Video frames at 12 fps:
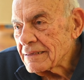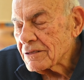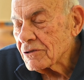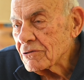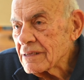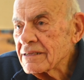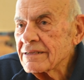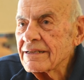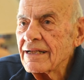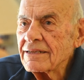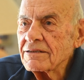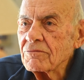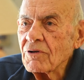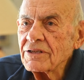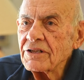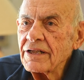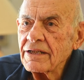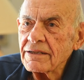So I stayed
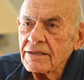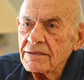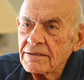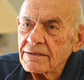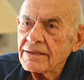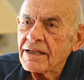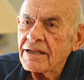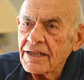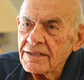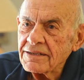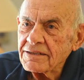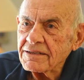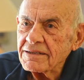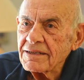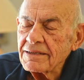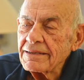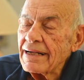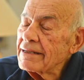1 year in Greece.
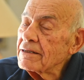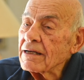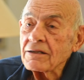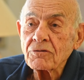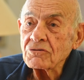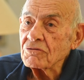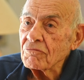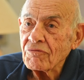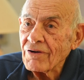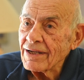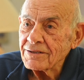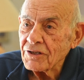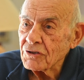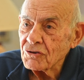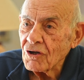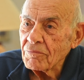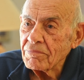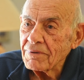I couldn't find a
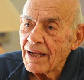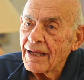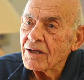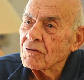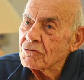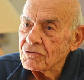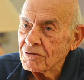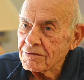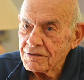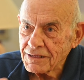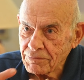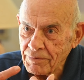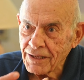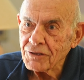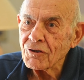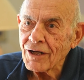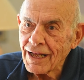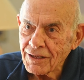job. I couldn't speak
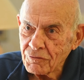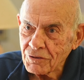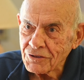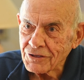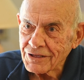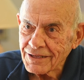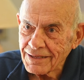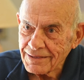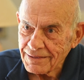the language.